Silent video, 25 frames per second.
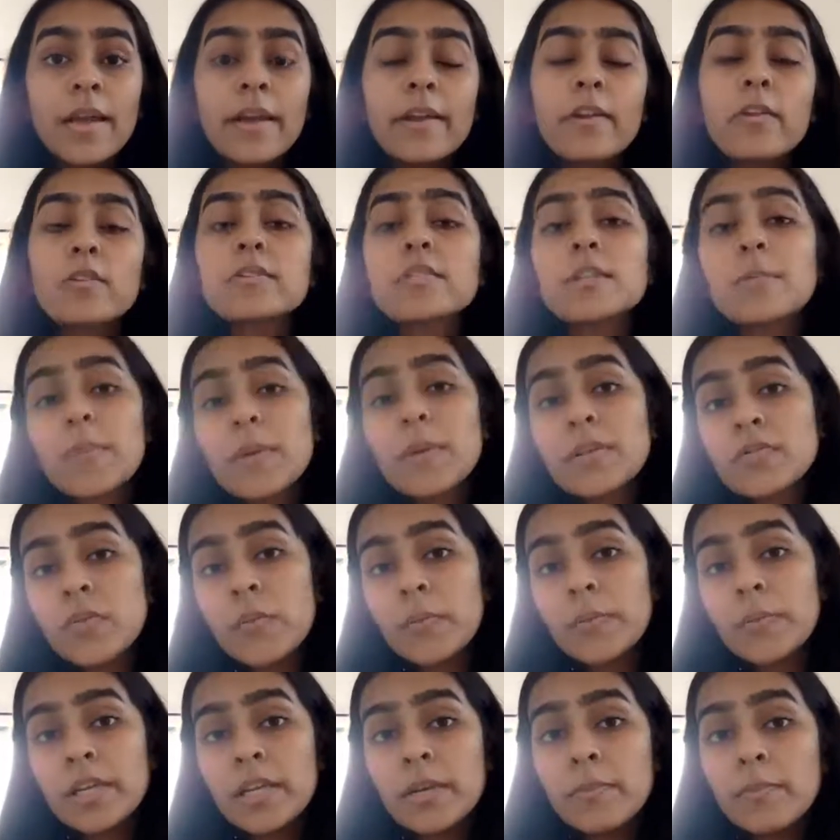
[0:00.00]
it also depends
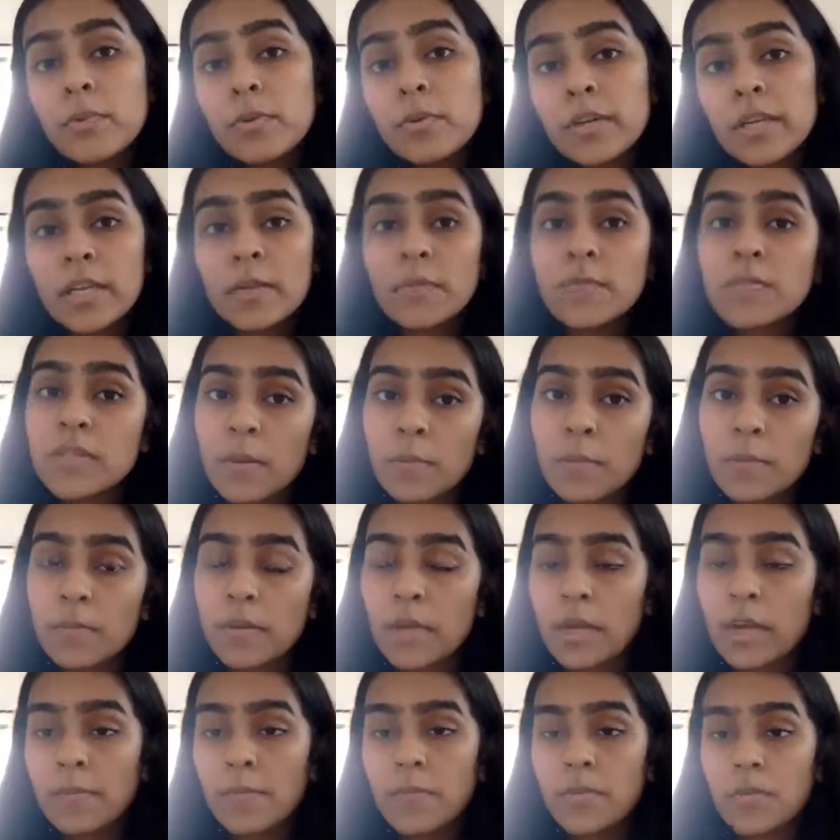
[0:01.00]
from team to team
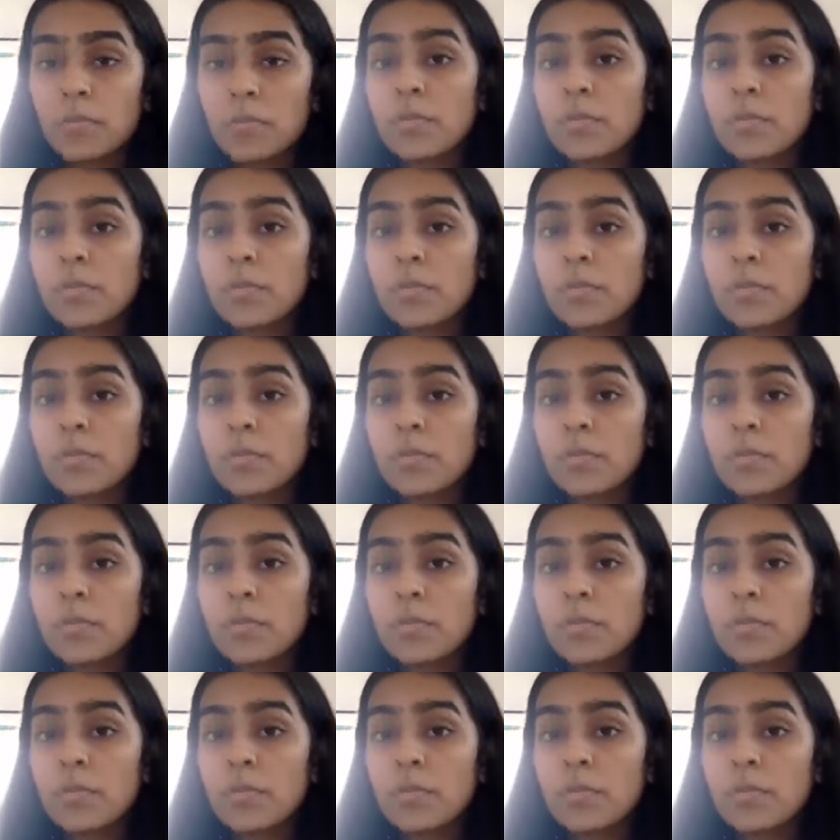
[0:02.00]
sometimes.